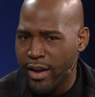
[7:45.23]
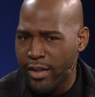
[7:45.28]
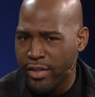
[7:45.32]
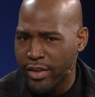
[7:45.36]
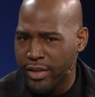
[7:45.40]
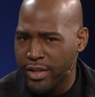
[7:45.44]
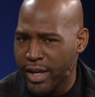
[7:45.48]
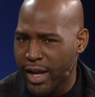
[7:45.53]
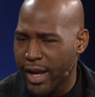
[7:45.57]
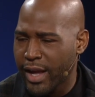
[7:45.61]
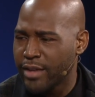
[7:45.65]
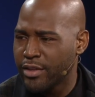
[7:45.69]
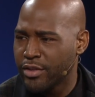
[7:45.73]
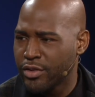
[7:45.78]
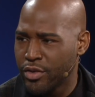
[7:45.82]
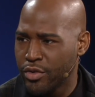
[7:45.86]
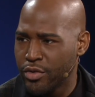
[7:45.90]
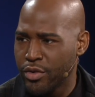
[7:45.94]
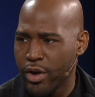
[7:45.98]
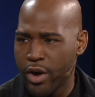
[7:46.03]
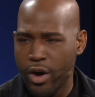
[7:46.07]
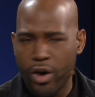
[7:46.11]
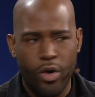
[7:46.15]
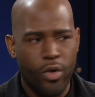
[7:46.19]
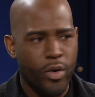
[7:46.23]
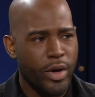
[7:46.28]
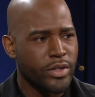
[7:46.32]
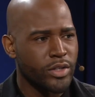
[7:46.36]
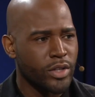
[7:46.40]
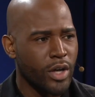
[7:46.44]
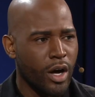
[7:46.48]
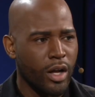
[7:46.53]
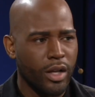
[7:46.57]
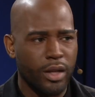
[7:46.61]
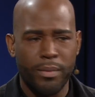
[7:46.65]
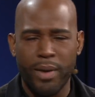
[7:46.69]
the day, as you know, it's
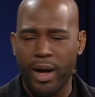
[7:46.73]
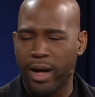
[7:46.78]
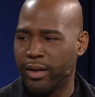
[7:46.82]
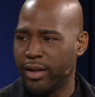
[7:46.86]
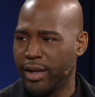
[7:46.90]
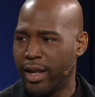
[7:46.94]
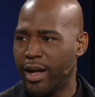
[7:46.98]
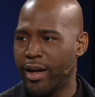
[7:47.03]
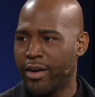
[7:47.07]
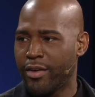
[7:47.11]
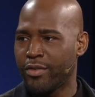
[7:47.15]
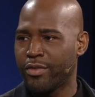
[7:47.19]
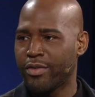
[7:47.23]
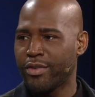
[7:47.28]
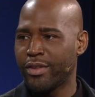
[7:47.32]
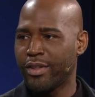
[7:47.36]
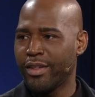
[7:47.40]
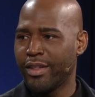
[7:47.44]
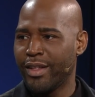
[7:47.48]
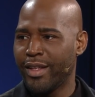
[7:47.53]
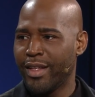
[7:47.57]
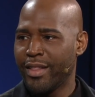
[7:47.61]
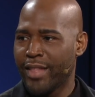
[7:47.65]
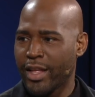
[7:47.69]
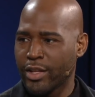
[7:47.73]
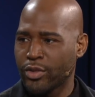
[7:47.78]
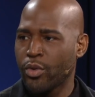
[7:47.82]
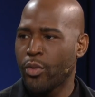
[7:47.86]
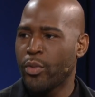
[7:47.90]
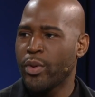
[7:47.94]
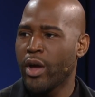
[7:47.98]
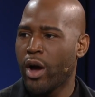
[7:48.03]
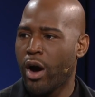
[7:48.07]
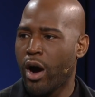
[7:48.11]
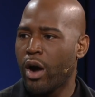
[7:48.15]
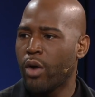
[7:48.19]
all about love. That's what
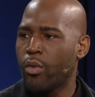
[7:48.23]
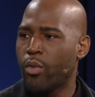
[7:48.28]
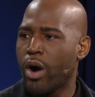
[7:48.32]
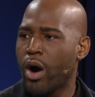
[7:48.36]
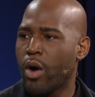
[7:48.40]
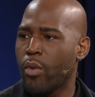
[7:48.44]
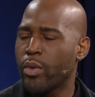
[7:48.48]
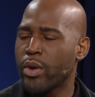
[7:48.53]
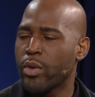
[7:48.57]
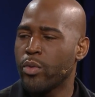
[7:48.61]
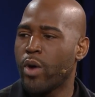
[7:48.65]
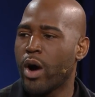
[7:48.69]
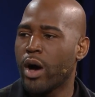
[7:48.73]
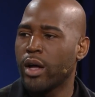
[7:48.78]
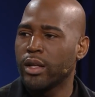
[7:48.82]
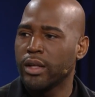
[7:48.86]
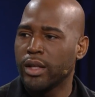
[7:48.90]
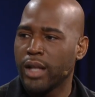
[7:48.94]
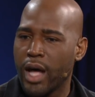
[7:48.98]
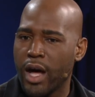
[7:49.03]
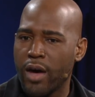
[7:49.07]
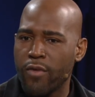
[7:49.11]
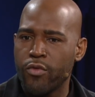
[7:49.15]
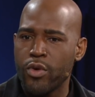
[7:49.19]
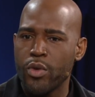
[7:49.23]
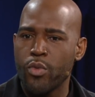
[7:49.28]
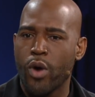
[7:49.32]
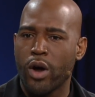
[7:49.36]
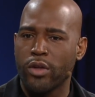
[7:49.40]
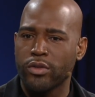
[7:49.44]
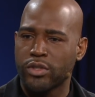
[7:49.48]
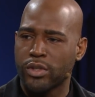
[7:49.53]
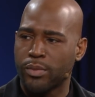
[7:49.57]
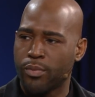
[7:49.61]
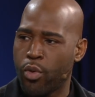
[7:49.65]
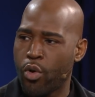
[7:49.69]
we all want. We want love, we want
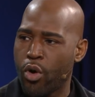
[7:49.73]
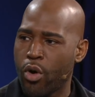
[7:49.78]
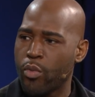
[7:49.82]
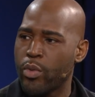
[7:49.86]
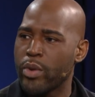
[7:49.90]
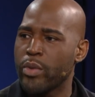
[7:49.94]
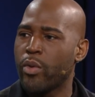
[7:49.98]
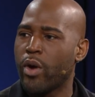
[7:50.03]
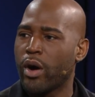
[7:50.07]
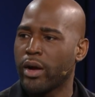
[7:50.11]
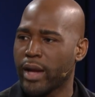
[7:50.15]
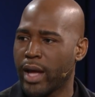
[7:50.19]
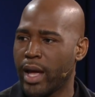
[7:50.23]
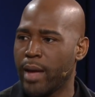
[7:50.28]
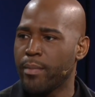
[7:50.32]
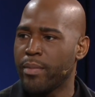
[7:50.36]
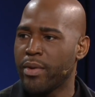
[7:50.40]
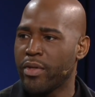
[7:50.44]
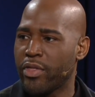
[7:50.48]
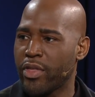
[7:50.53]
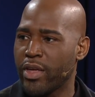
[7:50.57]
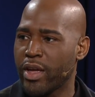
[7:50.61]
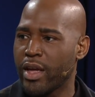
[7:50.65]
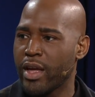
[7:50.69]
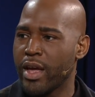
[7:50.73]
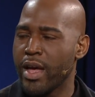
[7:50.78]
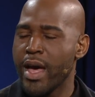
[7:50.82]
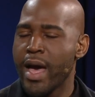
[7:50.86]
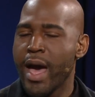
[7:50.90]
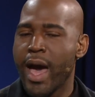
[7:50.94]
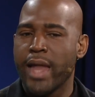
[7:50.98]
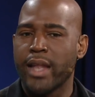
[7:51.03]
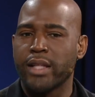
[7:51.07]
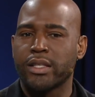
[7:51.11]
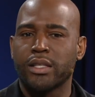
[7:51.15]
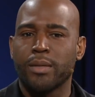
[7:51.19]
support, we want empathy.
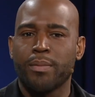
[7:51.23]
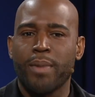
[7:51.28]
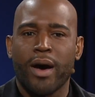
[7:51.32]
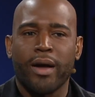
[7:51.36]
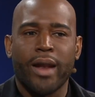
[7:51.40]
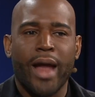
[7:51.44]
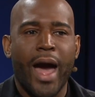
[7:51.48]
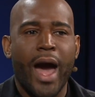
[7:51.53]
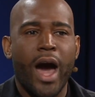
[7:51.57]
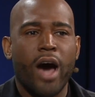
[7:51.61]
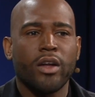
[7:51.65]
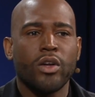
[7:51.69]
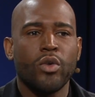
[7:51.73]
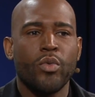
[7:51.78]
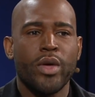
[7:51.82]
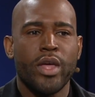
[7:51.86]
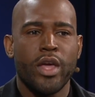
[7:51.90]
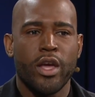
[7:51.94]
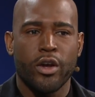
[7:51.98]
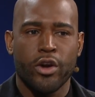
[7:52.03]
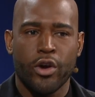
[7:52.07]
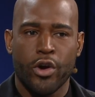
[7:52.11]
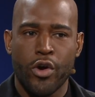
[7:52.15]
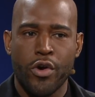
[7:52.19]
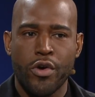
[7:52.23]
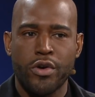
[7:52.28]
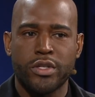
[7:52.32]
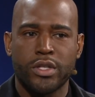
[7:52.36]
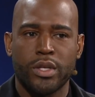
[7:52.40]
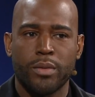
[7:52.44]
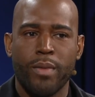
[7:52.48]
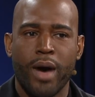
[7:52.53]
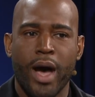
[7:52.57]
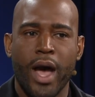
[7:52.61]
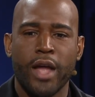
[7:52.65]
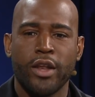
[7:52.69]
And it's about how do we encourage
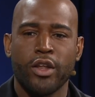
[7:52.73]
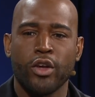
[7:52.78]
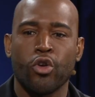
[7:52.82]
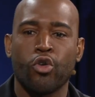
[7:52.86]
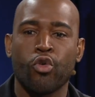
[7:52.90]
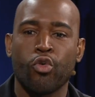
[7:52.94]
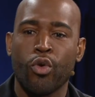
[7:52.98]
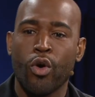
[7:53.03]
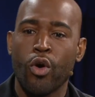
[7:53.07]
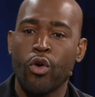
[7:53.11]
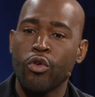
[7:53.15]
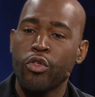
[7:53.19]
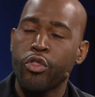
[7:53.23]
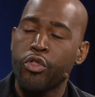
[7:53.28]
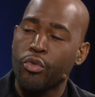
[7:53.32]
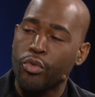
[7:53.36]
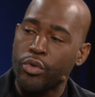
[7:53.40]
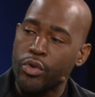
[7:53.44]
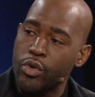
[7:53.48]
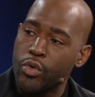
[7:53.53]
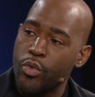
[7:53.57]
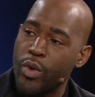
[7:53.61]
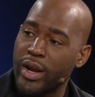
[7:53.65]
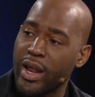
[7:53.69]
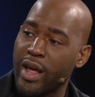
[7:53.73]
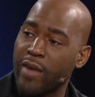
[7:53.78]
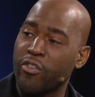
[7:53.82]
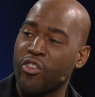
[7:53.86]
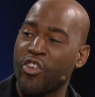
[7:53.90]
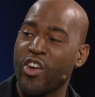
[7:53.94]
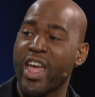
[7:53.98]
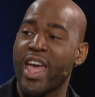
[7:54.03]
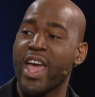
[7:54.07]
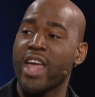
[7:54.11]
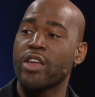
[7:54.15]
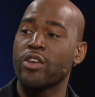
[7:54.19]
somebody to grow through whatever
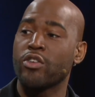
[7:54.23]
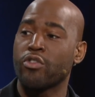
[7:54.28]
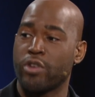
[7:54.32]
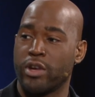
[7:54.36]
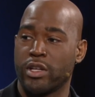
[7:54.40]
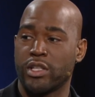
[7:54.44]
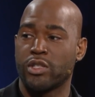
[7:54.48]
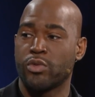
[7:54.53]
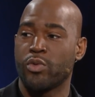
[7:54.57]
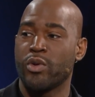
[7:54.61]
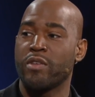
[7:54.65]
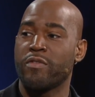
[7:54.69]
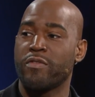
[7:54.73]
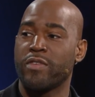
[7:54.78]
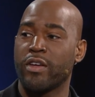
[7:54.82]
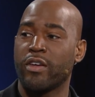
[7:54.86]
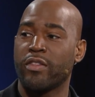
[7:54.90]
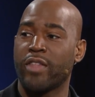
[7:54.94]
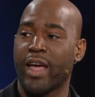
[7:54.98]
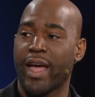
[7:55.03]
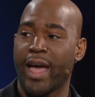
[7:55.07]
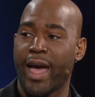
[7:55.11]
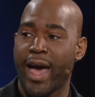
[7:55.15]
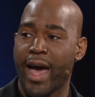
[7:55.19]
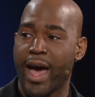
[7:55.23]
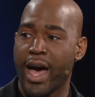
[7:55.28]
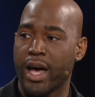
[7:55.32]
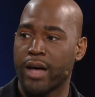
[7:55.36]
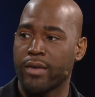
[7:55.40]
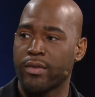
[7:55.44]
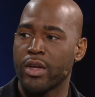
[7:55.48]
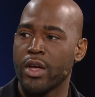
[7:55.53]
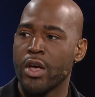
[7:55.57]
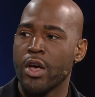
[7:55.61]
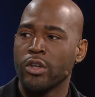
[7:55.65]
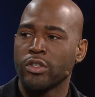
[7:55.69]
ignorance we feel they have
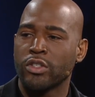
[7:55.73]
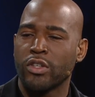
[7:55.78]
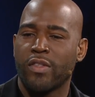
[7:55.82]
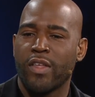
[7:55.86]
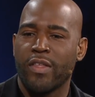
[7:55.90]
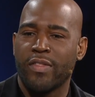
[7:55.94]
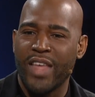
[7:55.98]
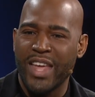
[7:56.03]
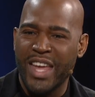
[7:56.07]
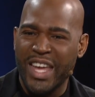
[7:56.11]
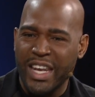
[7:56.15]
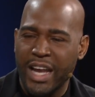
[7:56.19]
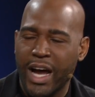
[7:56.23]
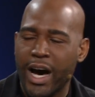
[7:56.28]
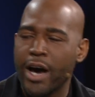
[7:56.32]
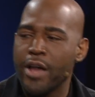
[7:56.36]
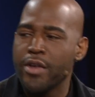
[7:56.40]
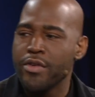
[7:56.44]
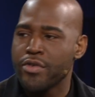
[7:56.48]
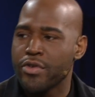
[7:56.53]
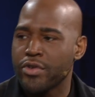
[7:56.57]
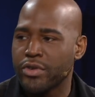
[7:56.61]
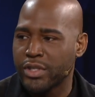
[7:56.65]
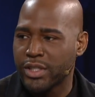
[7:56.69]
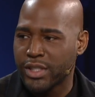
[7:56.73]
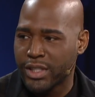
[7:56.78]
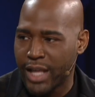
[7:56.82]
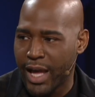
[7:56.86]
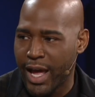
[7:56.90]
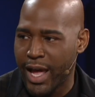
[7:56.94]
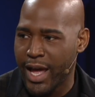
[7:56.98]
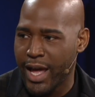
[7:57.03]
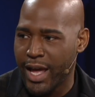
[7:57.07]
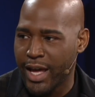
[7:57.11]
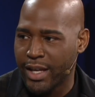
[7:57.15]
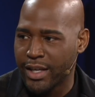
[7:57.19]
so that they can
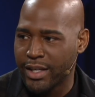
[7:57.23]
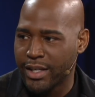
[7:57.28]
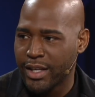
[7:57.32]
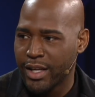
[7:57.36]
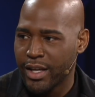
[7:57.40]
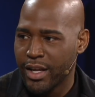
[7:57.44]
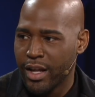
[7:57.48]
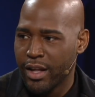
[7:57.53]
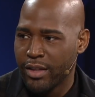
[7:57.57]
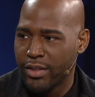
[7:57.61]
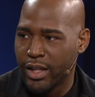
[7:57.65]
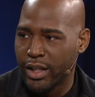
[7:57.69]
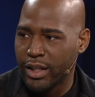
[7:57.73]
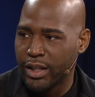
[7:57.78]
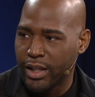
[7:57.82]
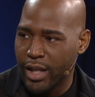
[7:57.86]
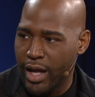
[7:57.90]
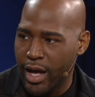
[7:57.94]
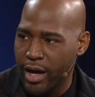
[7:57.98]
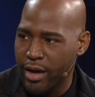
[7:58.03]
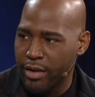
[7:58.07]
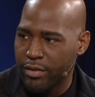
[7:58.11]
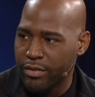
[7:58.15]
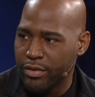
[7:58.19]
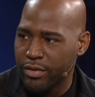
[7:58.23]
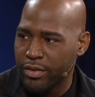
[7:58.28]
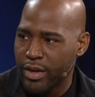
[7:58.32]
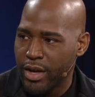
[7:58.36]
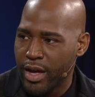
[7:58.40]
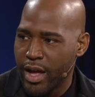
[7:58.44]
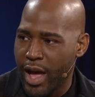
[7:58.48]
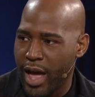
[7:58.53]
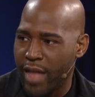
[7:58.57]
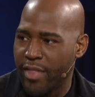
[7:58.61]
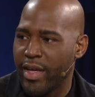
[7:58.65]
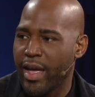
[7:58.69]
understand the love
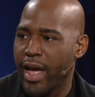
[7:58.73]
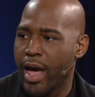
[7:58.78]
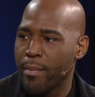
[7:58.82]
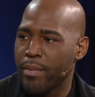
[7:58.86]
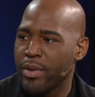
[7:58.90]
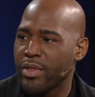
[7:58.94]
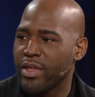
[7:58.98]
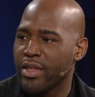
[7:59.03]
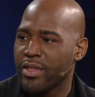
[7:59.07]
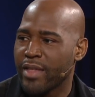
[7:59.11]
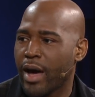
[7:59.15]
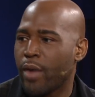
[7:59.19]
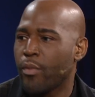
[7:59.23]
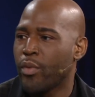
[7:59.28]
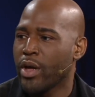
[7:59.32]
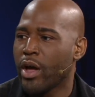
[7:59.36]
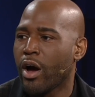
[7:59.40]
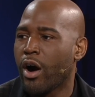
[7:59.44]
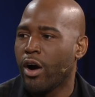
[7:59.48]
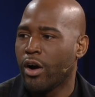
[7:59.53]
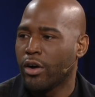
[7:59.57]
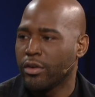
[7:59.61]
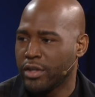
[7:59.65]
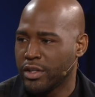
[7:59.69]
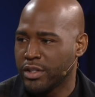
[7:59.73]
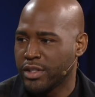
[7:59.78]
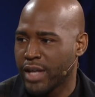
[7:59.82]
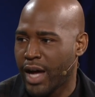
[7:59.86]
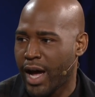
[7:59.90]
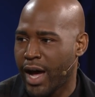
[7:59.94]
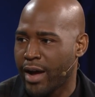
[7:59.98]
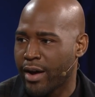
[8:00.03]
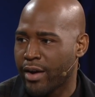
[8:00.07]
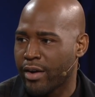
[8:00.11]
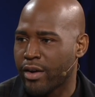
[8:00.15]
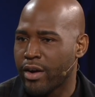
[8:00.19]
and the empathy that we all
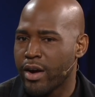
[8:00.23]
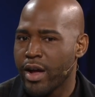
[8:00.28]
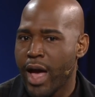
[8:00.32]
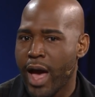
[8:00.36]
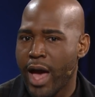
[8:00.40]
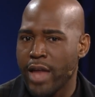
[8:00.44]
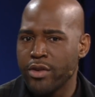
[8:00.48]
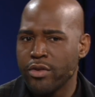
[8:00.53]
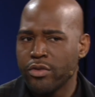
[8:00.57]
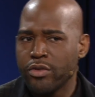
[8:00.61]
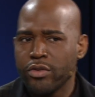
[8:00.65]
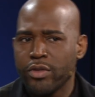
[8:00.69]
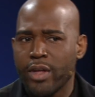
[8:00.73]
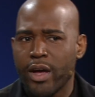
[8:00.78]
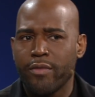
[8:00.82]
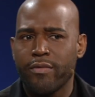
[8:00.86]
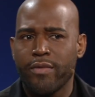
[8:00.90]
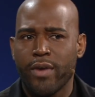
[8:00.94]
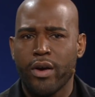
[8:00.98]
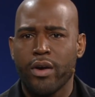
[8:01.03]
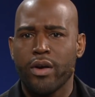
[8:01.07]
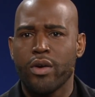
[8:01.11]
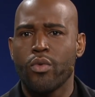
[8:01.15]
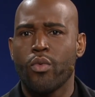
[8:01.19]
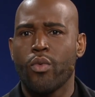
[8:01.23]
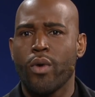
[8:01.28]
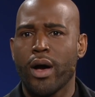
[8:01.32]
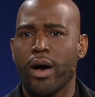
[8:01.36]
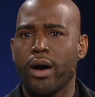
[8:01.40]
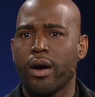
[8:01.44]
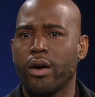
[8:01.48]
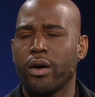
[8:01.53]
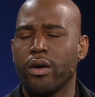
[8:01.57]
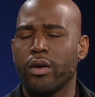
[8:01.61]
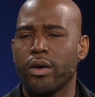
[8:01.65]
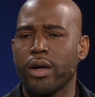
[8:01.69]
desire. And you do that very
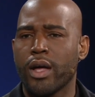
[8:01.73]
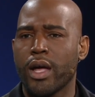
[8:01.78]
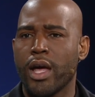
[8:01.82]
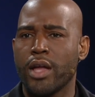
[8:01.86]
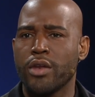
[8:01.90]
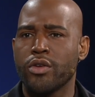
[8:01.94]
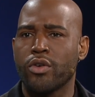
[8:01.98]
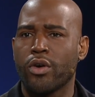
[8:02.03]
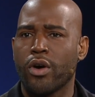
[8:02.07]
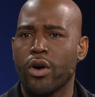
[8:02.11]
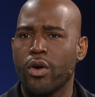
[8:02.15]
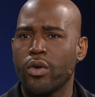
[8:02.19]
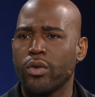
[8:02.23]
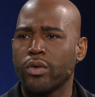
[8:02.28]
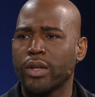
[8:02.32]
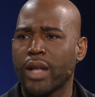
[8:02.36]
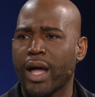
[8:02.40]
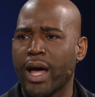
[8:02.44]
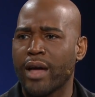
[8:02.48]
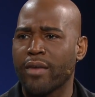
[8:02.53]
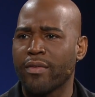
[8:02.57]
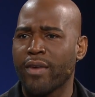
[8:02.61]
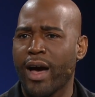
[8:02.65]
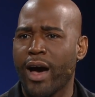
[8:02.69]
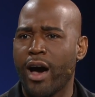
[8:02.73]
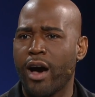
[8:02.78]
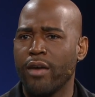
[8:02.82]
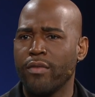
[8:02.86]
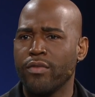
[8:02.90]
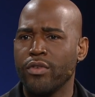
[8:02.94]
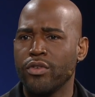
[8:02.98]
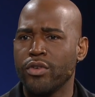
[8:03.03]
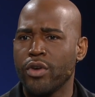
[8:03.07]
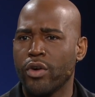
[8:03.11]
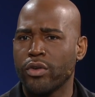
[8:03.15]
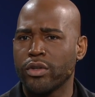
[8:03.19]
well in your own life. How have
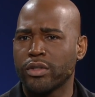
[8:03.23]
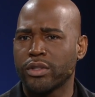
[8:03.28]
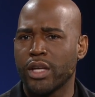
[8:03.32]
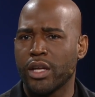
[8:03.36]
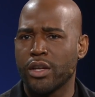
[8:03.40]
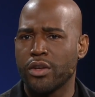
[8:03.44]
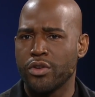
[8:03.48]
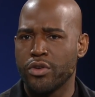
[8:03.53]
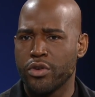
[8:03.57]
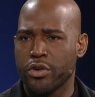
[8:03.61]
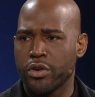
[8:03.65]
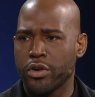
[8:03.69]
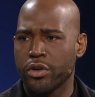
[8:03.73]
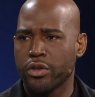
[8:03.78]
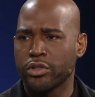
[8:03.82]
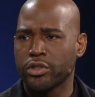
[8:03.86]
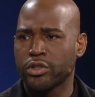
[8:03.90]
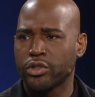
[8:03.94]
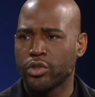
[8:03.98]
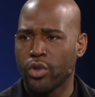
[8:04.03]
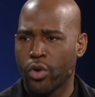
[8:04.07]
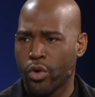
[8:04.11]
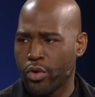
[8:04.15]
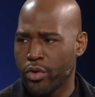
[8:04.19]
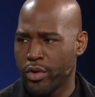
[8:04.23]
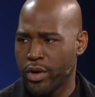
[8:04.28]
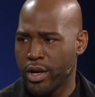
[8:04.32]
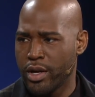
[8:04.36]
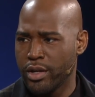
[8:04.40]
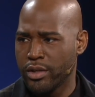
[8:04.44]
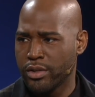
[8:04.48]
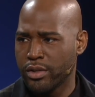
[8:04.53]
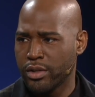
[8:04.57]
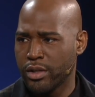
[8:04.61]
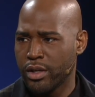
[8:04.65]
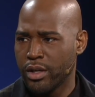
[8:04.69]
you noticed that your
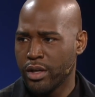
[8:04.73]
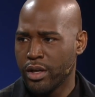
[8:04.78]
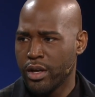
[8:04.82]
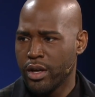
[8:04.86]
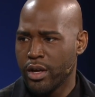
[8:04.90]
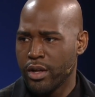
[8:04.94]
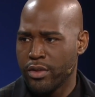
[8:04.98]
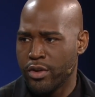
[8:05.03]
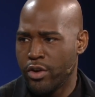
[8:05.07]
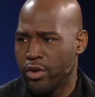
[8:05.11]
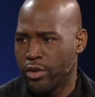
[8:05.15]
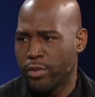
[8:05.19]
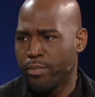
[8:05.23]
stories, your